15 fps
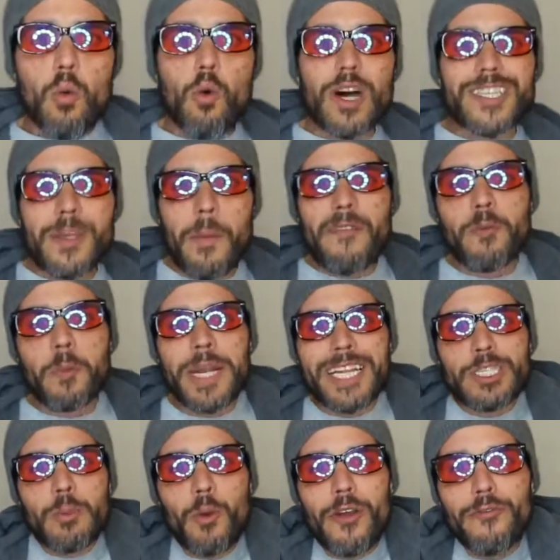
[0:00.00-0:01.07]
What's up everybody,
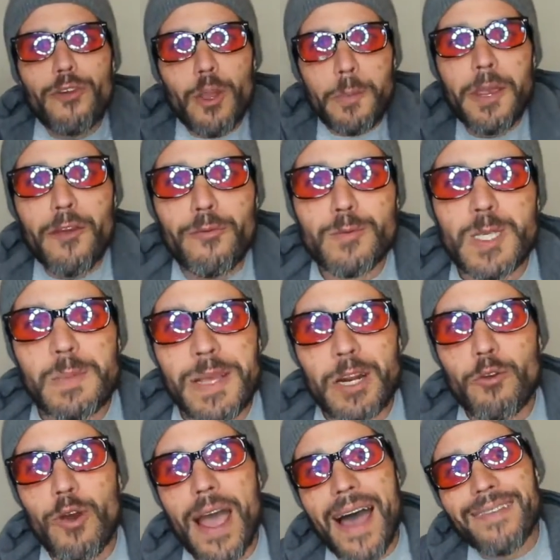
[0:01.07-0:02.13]
it's your boy Philip here from
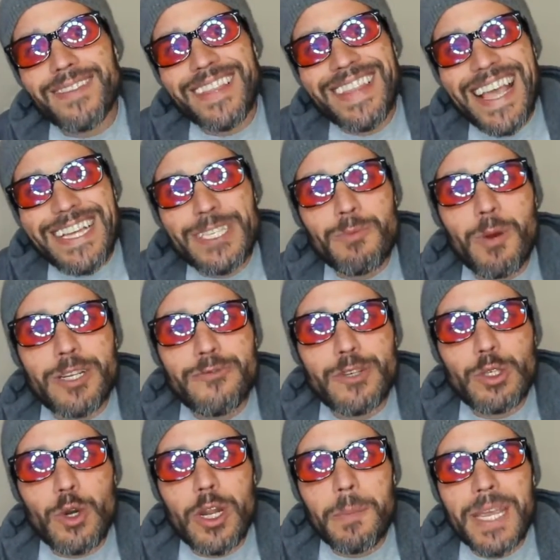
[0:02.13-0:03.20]
Spinacraft. Thanks so much
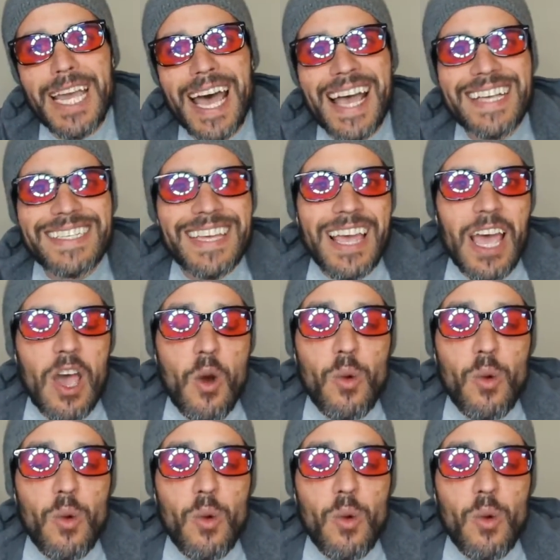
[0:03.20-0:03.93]
for joining me guys.